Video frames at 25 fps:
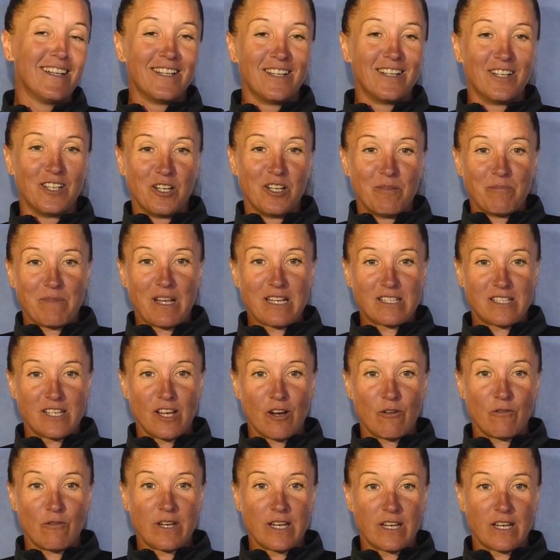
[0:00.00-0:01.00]
Um, that's the
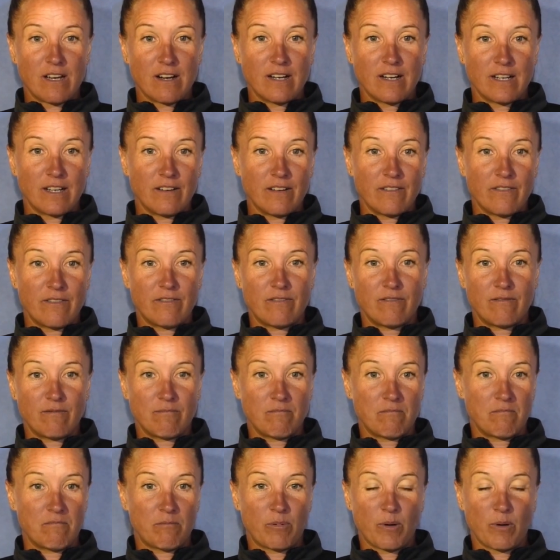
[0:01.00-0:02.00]
only kind of
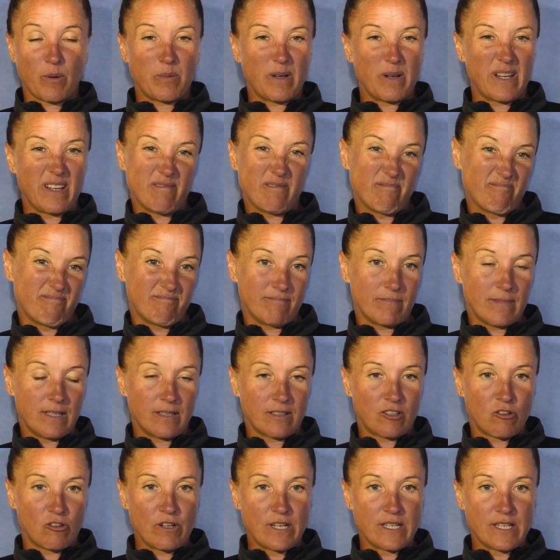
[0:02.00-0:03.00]
probably
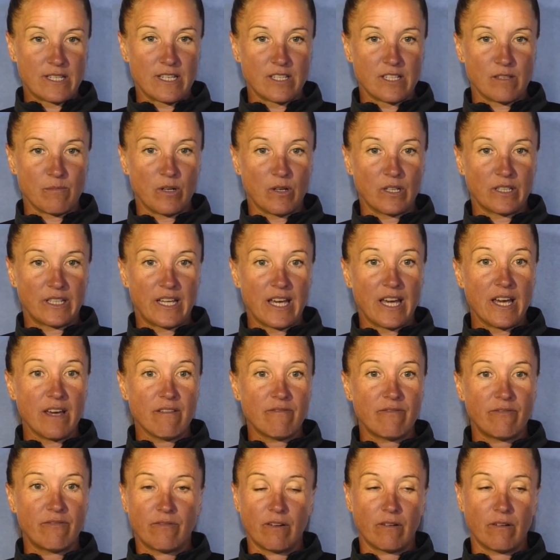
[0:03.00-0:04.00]
criticism I'd
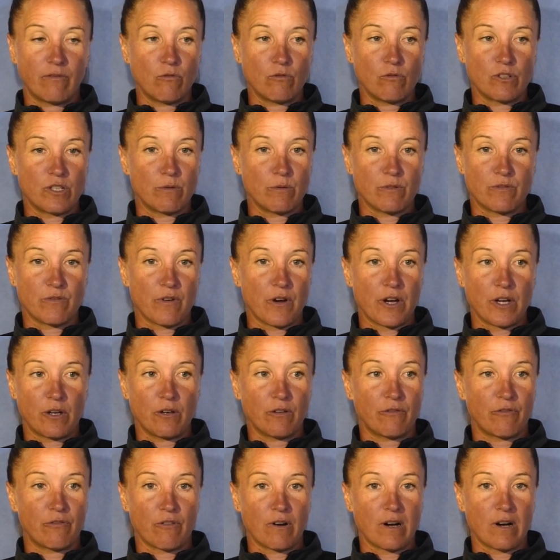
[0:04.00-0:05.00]
give. I thought she was very
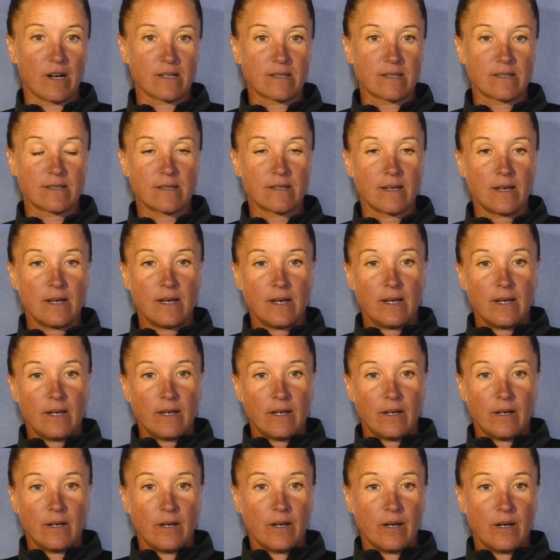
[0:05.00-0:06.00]
good for us.
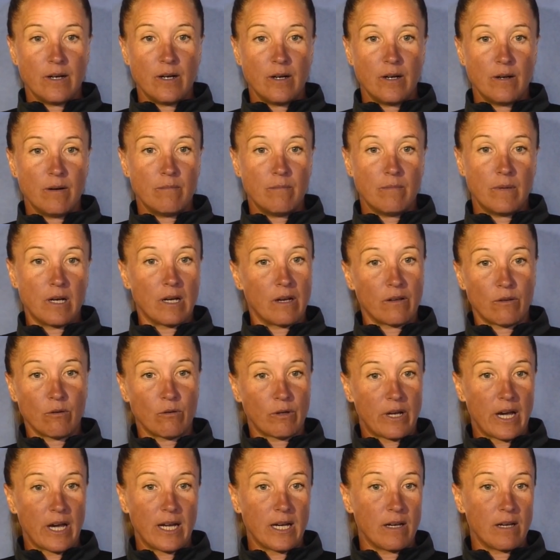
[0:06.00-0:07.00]
Um, and I
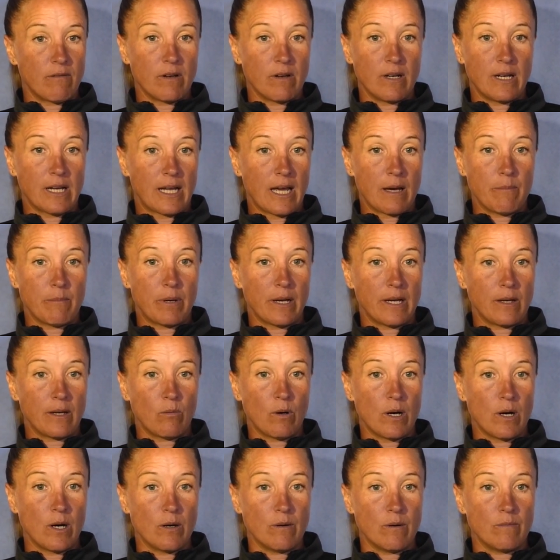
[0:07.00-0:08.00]
thought Kaleigh Riehl again played
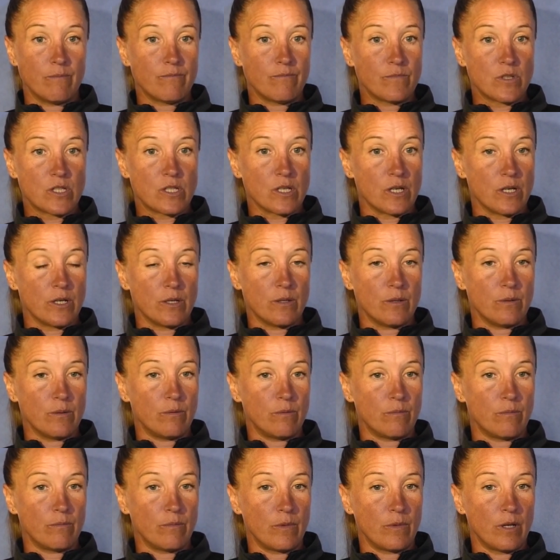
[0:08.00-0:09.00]
well. So,
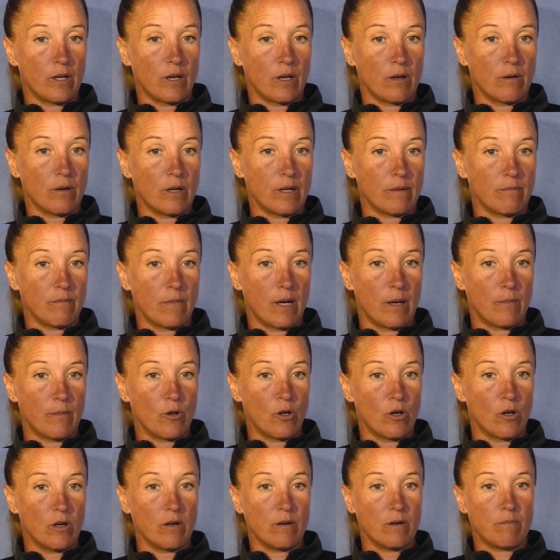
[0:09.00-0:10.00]
you know, I, am
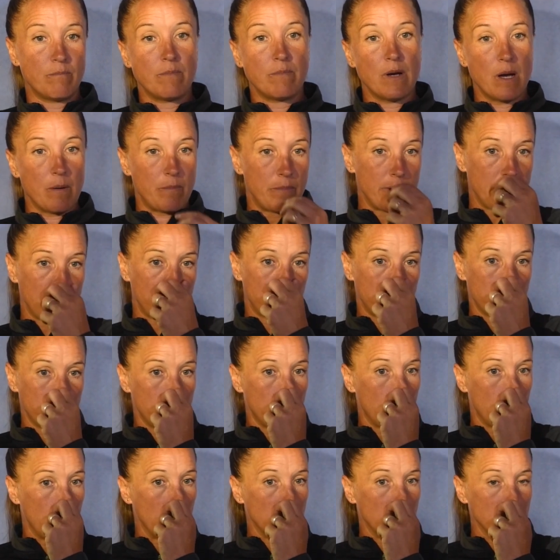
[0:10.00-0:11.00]
not a, a, big
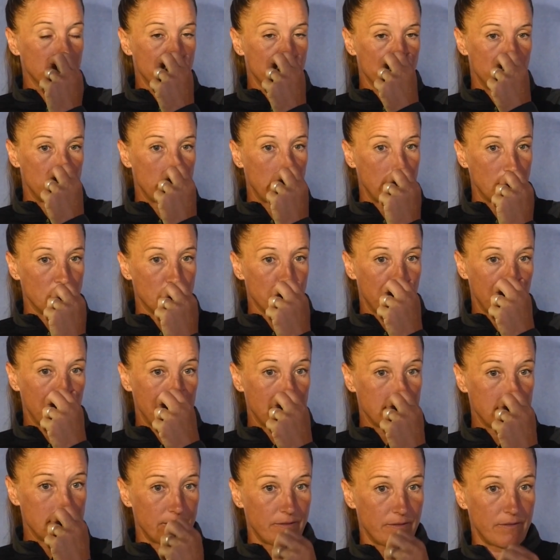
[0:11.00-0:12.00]
one to change
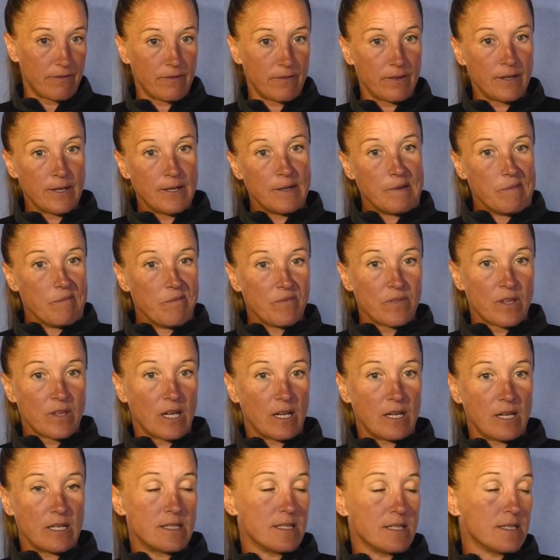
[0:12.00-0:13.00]
players if
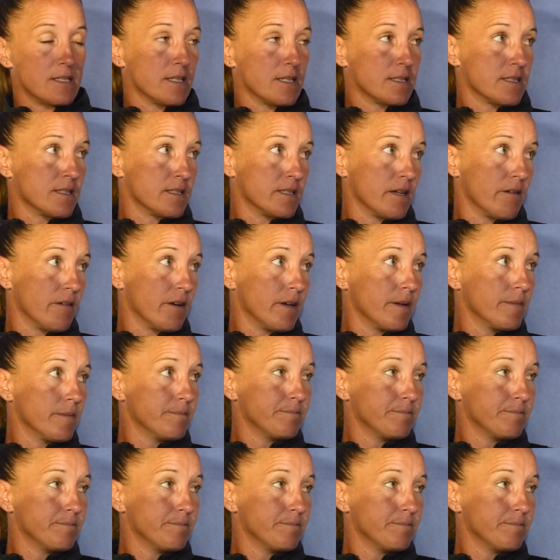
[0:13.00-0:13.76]
unless it's necessary.